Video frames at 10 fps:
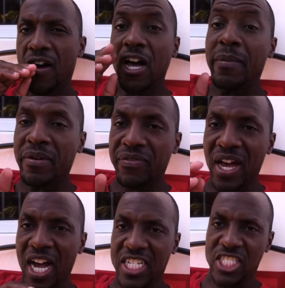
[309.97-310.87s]

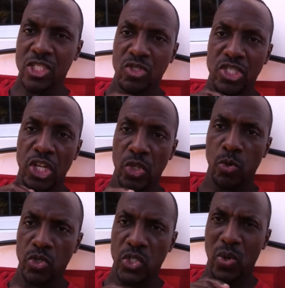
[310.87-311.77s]
camouflage in which they
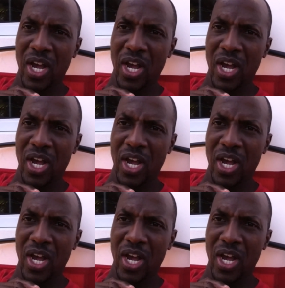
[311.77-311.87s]
use so